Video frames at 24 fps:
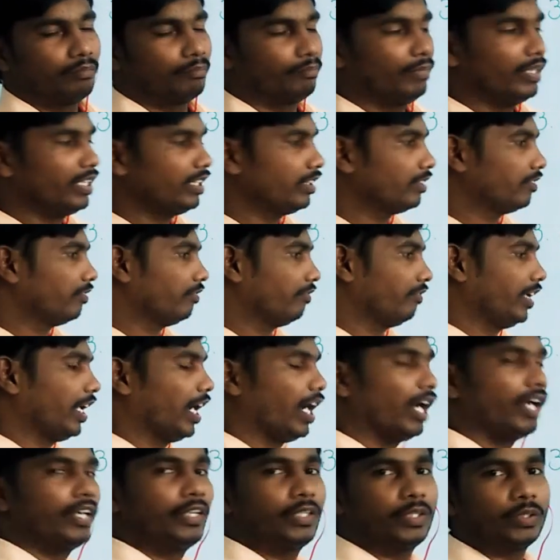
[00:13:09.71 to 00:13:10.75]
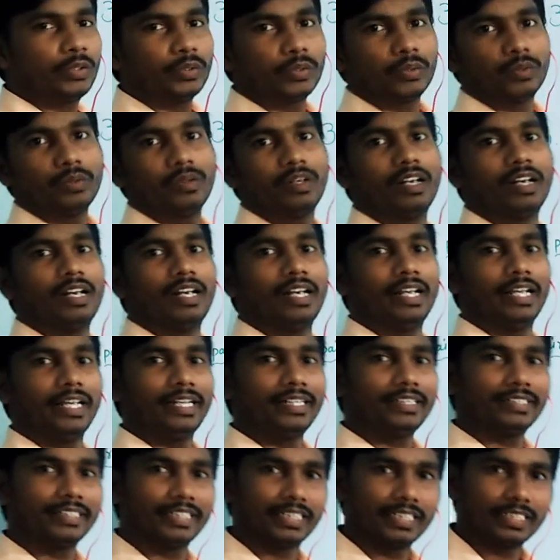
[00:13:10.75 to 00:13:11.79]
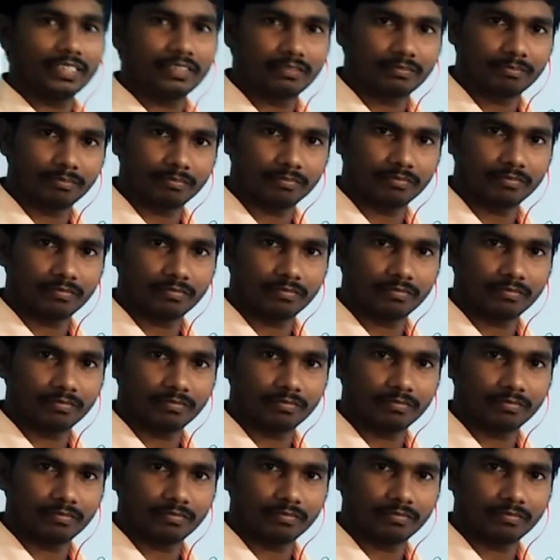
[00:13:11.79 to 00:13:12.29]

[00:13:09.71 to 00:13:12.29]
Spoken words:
but we had to learn that